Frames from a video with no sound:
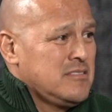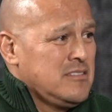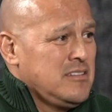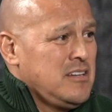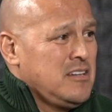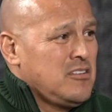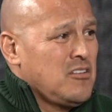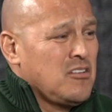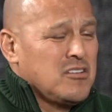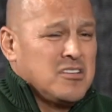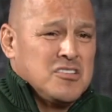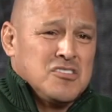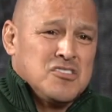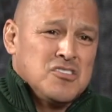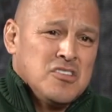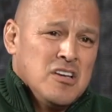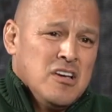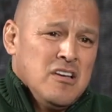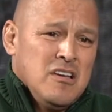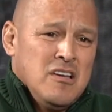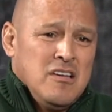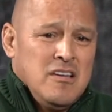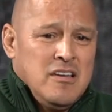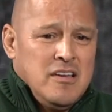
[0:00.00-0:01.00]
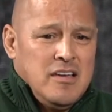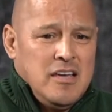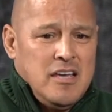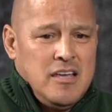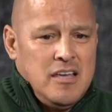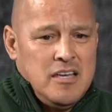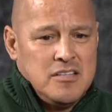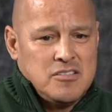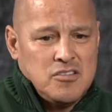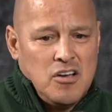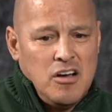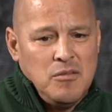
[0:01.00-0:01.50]
because
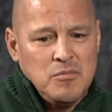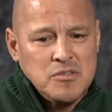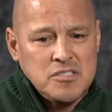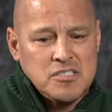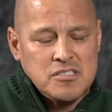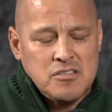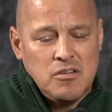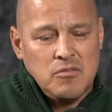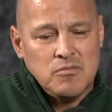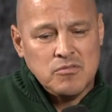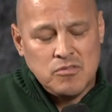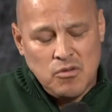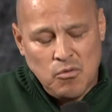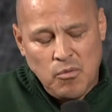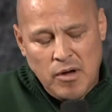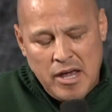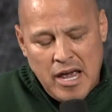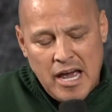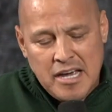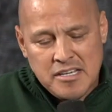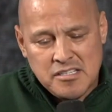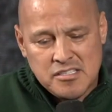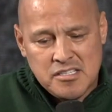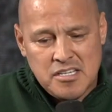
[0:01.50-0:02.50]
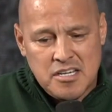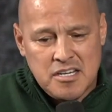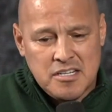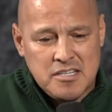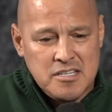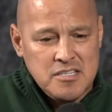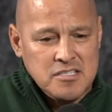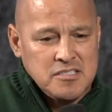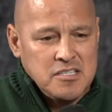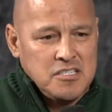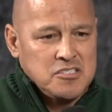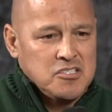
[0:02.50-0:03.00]
it's almost the way I see it
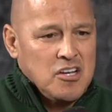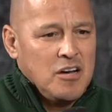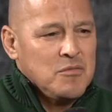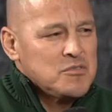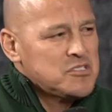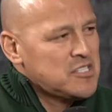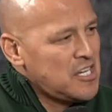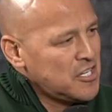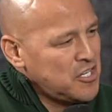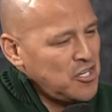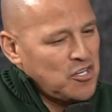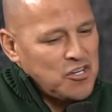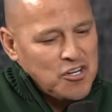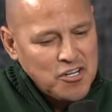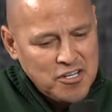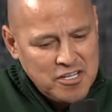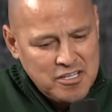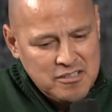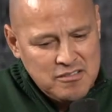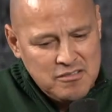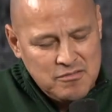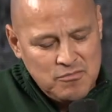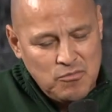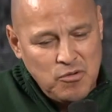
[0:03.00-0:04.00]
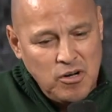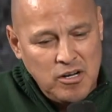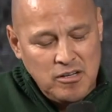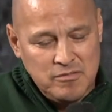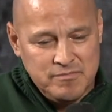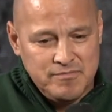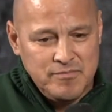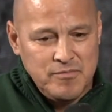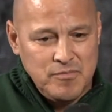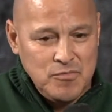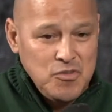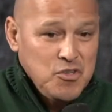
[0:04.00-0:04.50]
is, it's almost like
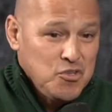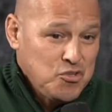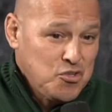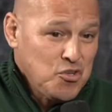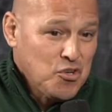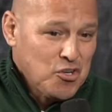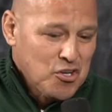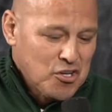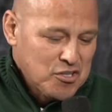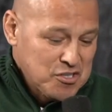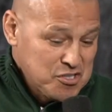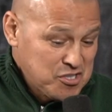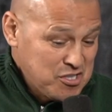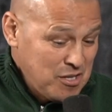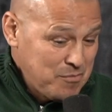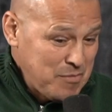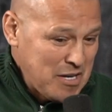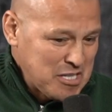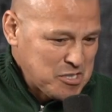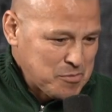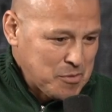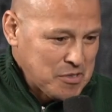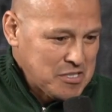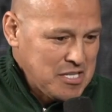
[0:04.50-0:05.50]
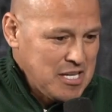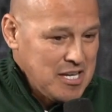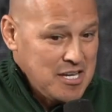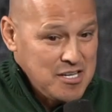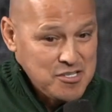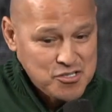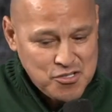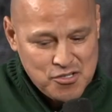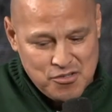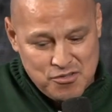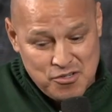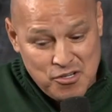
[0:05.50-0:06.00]
you do learn some
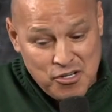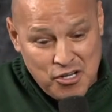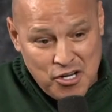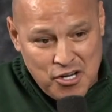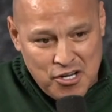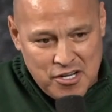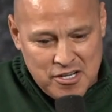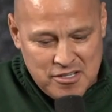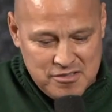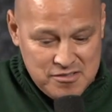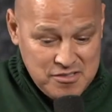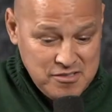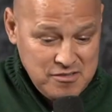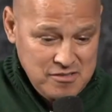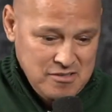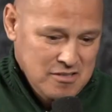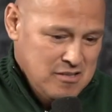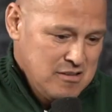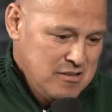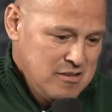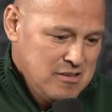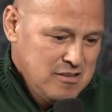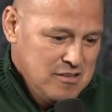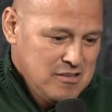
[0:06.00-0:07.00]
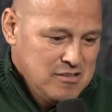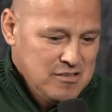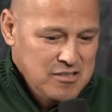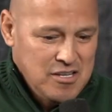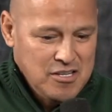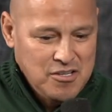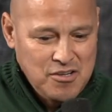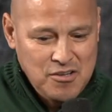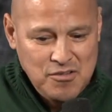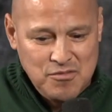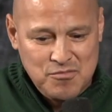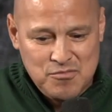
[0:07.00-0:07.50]
expertise, or you learn
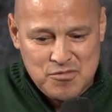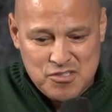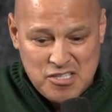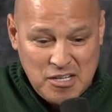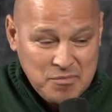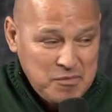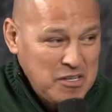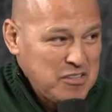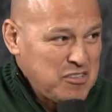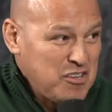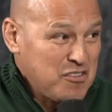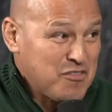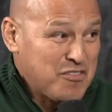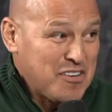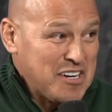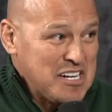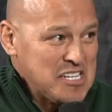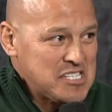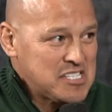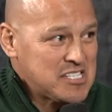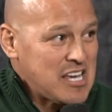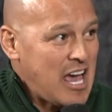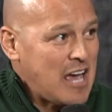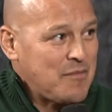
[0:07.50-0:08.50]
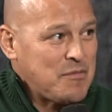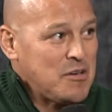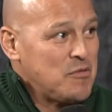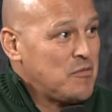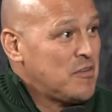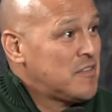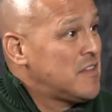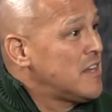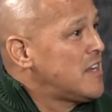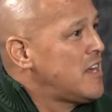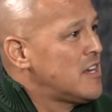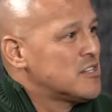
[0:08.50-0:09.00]
something you're very savvy
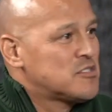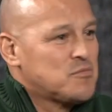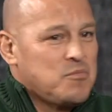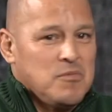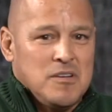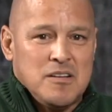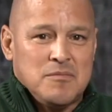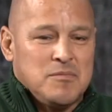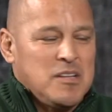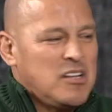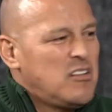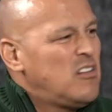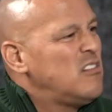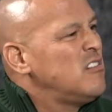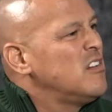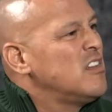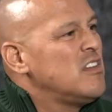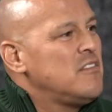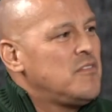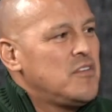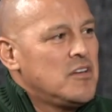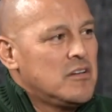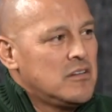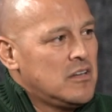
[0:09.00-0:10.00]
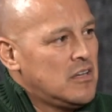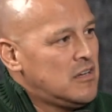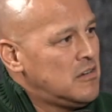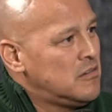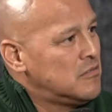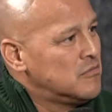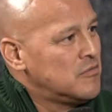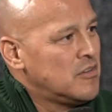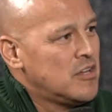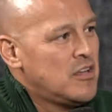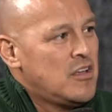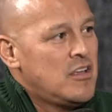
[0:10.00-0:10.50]
with, and guess what? They'll leave you
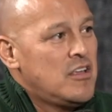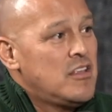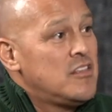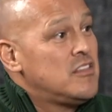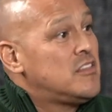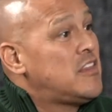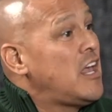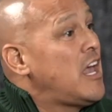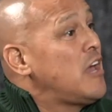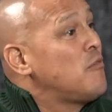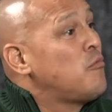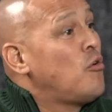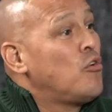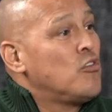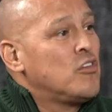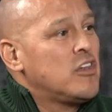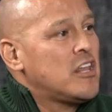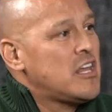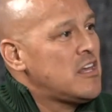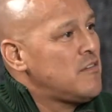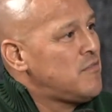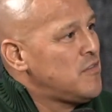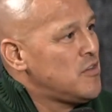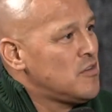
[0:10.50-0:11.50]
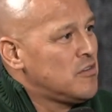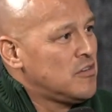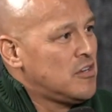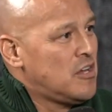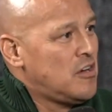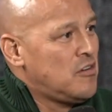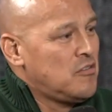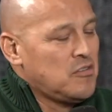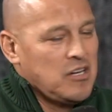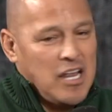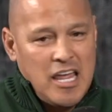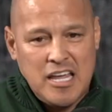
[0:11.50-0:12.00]
alone. They will leave you
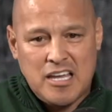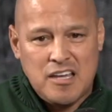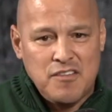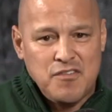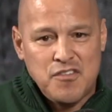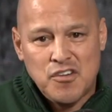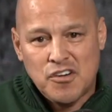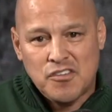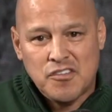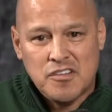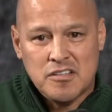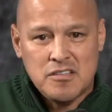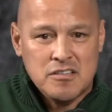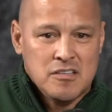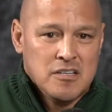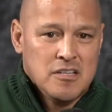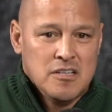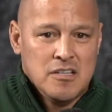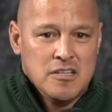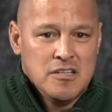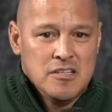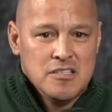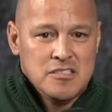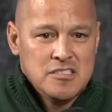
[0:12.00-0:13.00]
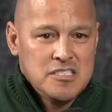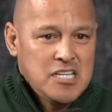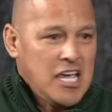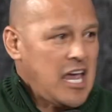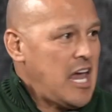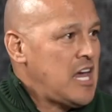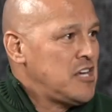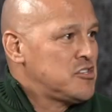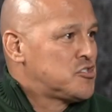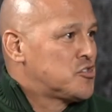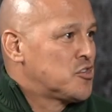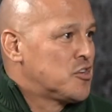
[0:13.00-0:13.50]
alone. Like if you're the
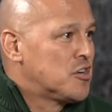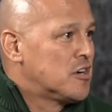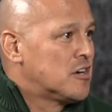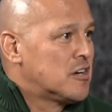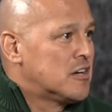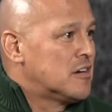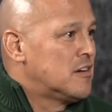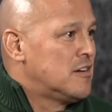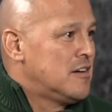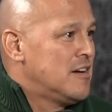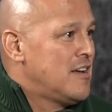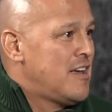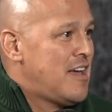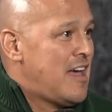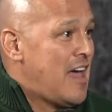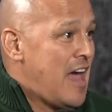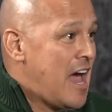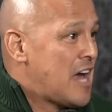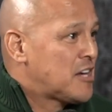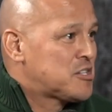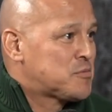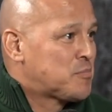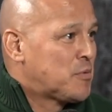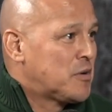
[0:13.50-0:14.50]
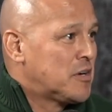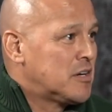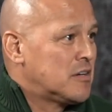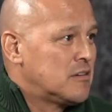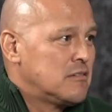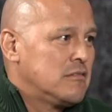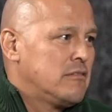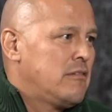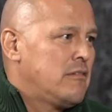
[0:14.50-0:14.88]
taser expert,